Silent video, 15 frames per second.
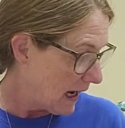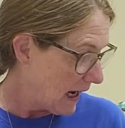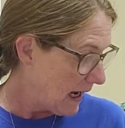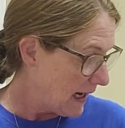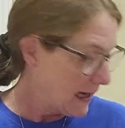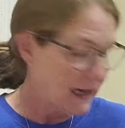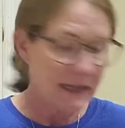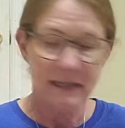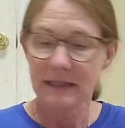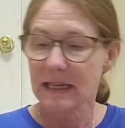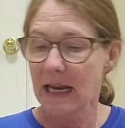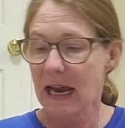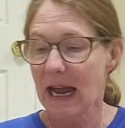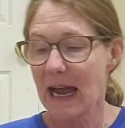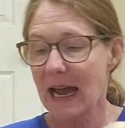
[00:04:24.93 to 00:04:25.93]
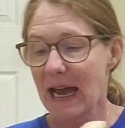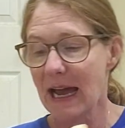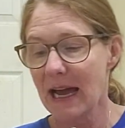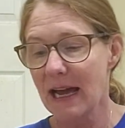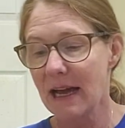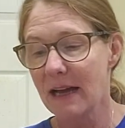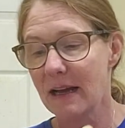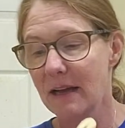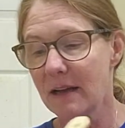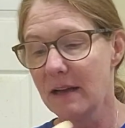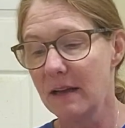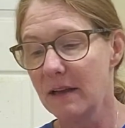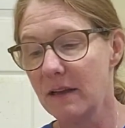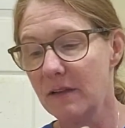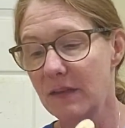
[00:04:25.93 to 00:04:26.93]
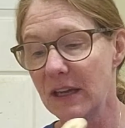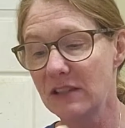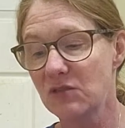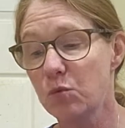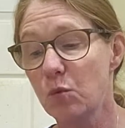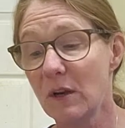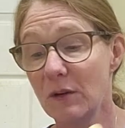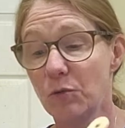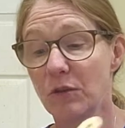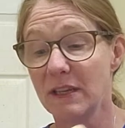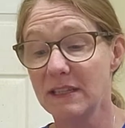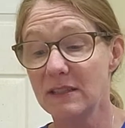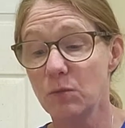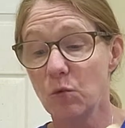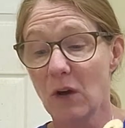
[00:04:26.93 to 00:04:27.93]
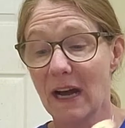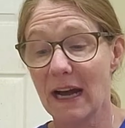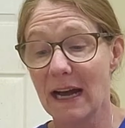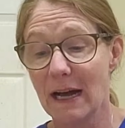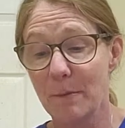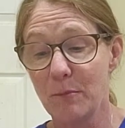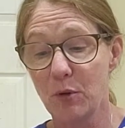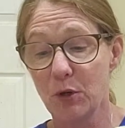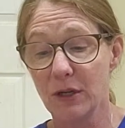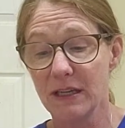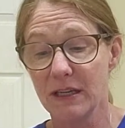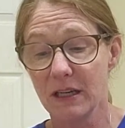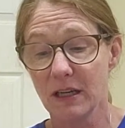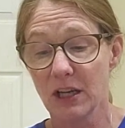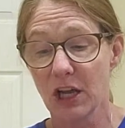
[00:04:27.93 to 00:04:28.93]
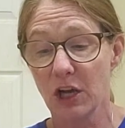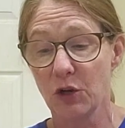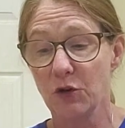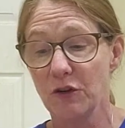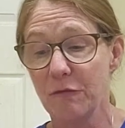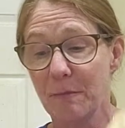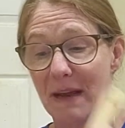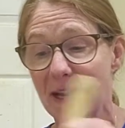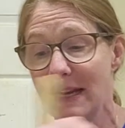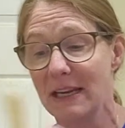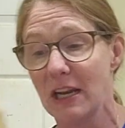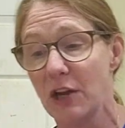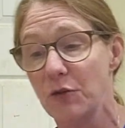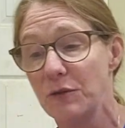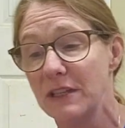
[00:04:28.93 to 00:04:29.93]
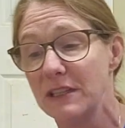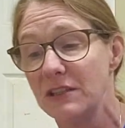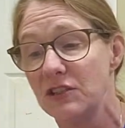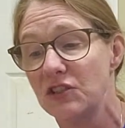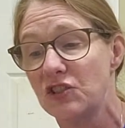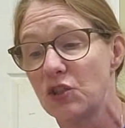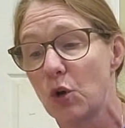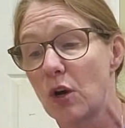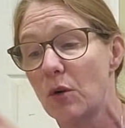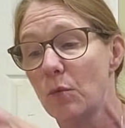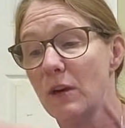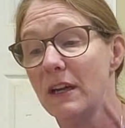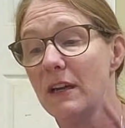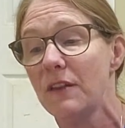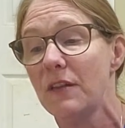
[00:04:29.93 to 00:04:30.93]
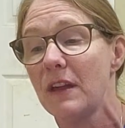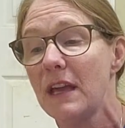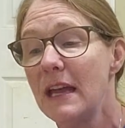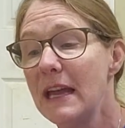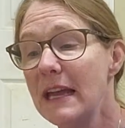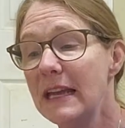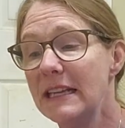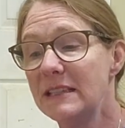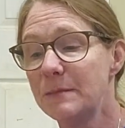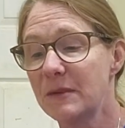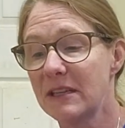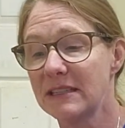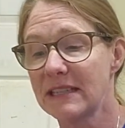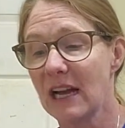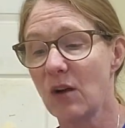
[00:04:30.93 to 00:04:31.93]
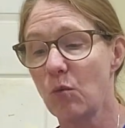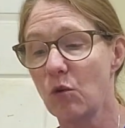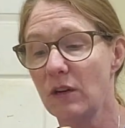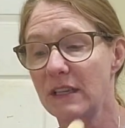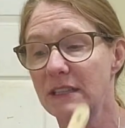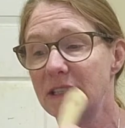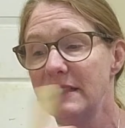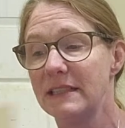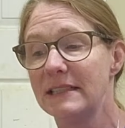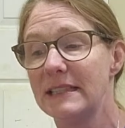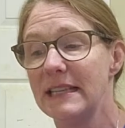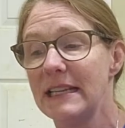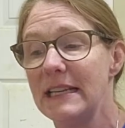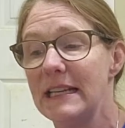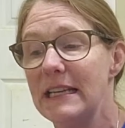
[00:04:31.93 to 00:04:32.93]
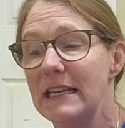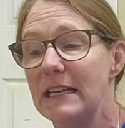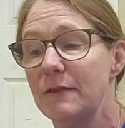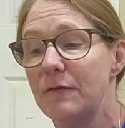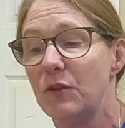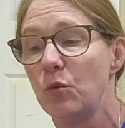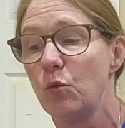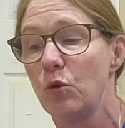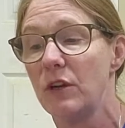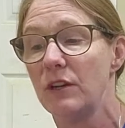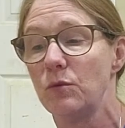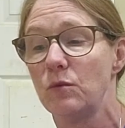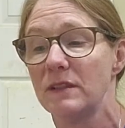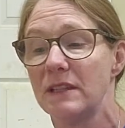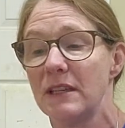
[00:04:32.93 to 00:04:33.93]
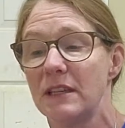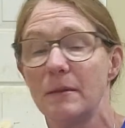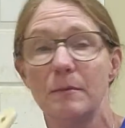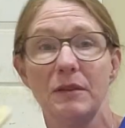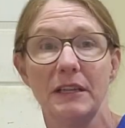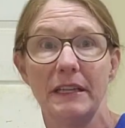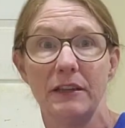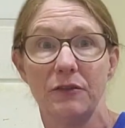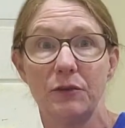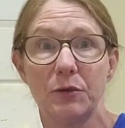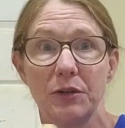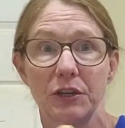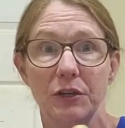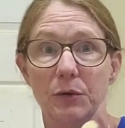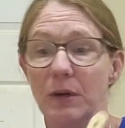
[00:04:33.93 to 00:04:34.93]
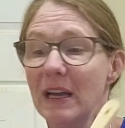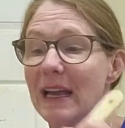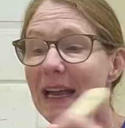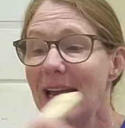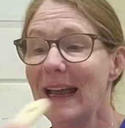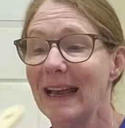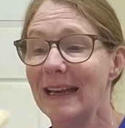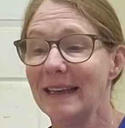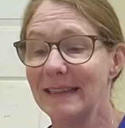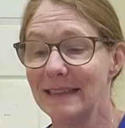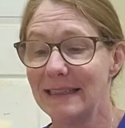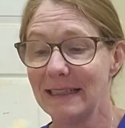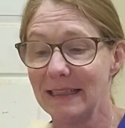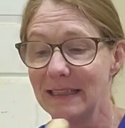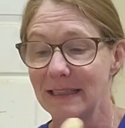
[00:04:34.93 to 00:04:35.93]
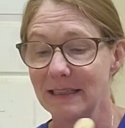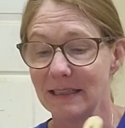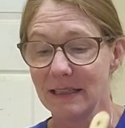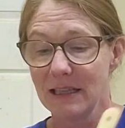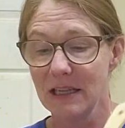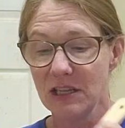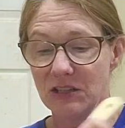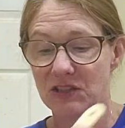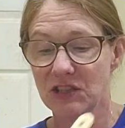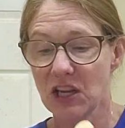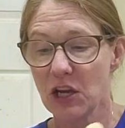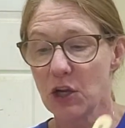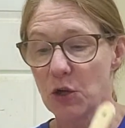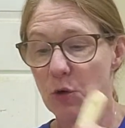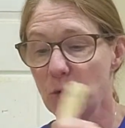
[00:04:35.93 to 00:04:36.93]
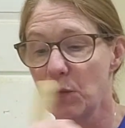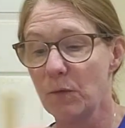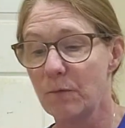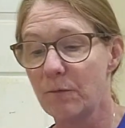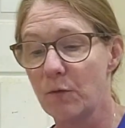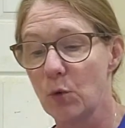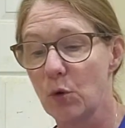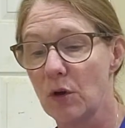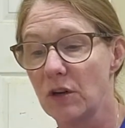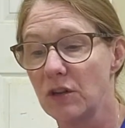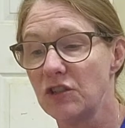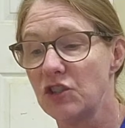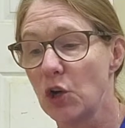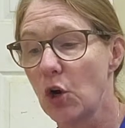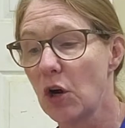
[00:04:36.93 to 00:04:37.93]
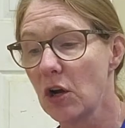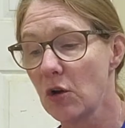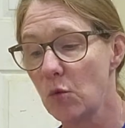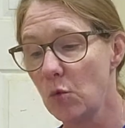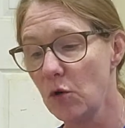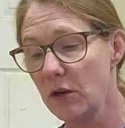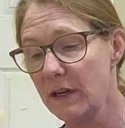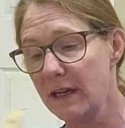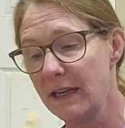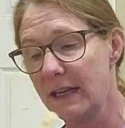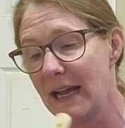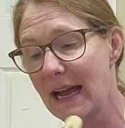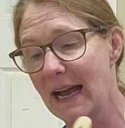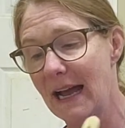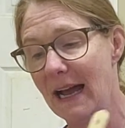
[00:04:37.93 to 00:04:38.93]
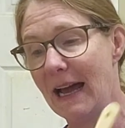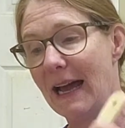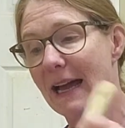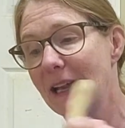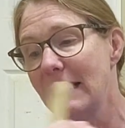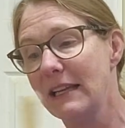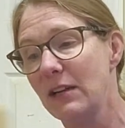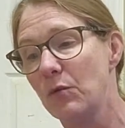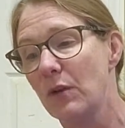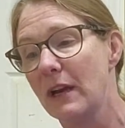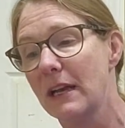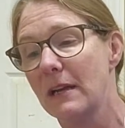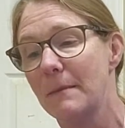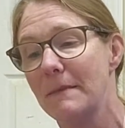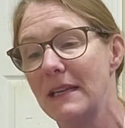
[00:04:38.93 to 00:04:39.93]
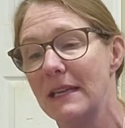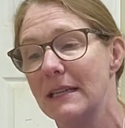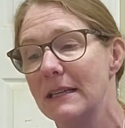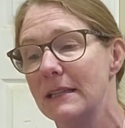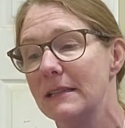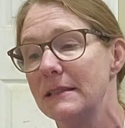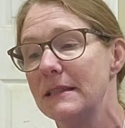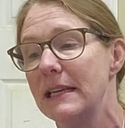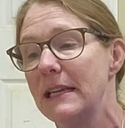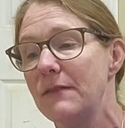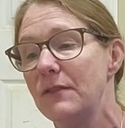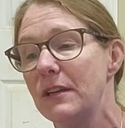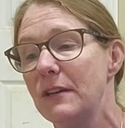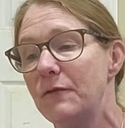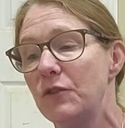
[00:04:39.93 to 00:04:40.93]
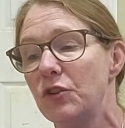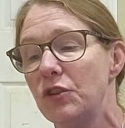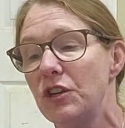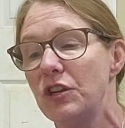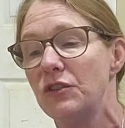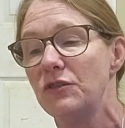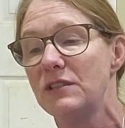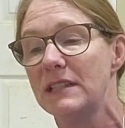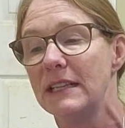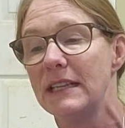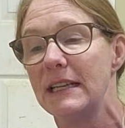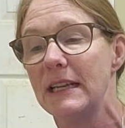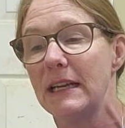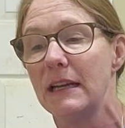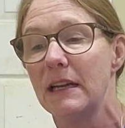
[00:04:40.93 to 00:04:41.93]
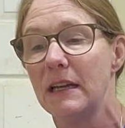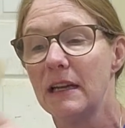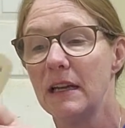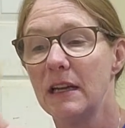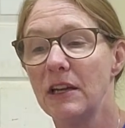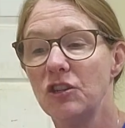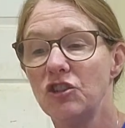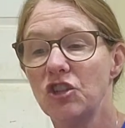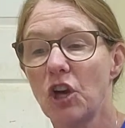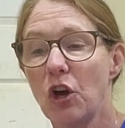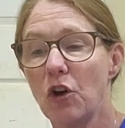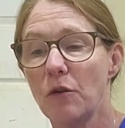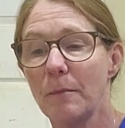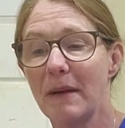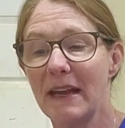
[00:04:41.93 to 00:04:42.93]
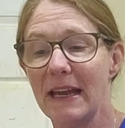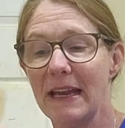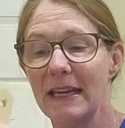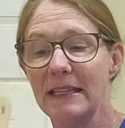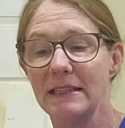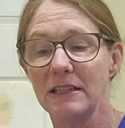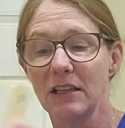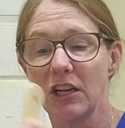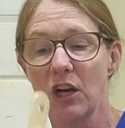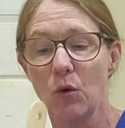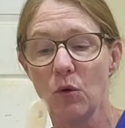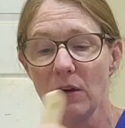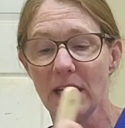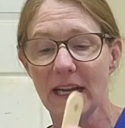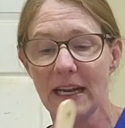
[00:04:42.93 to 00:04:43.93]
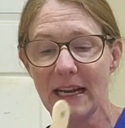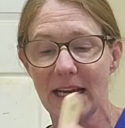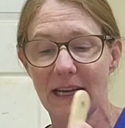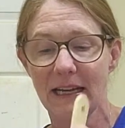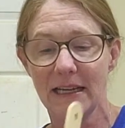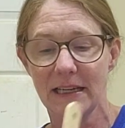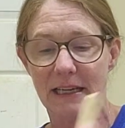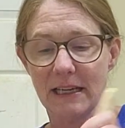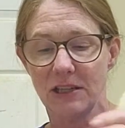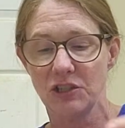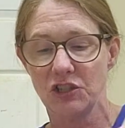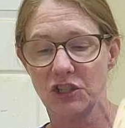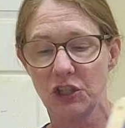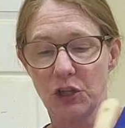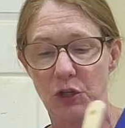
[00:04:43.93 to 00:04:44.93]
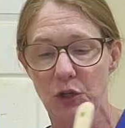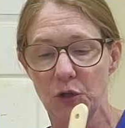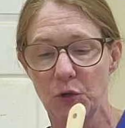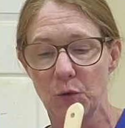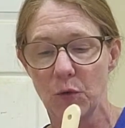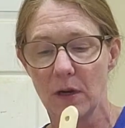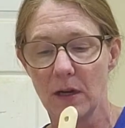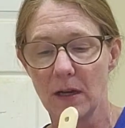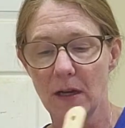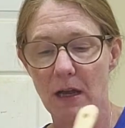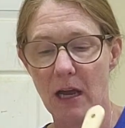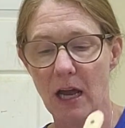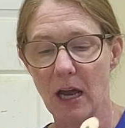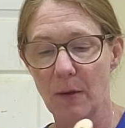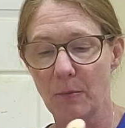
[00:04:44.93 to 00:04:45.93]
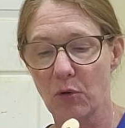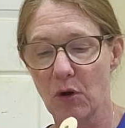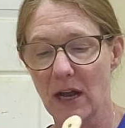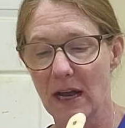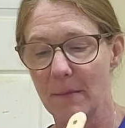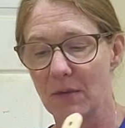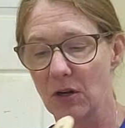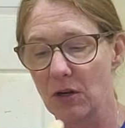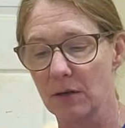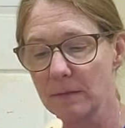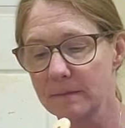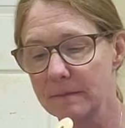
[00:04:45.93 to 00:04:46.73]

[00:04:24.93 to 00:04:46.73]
and that's one reason why I put a coat of paint on it to start with, is because I wanted to see if the wood was going to bleed through, and it did. So for dark wood, I highly recommend, even if you're using chalk paint, go on ahead and do a primer.